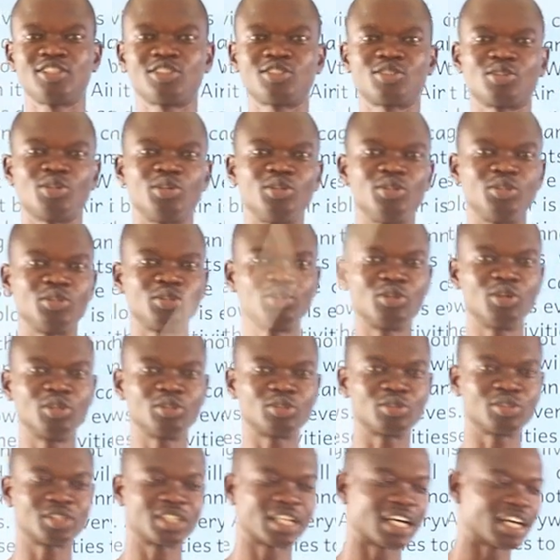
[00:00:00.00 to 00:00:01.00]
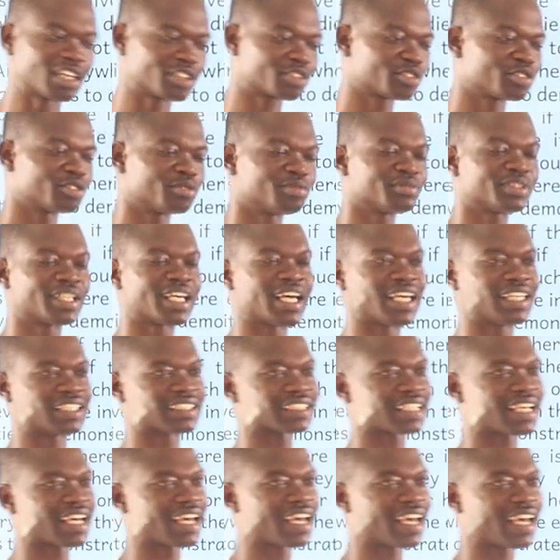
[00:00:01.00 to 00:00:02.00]
So you go to classroom, there
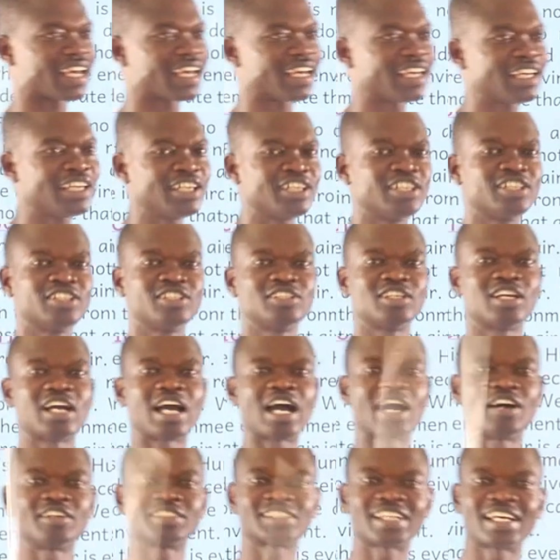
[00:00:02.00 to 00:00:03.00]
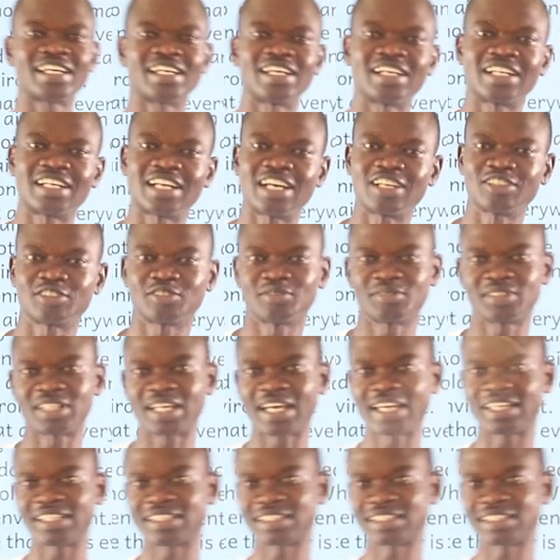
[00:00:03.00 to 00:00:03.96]
is air. Outside the classroom, there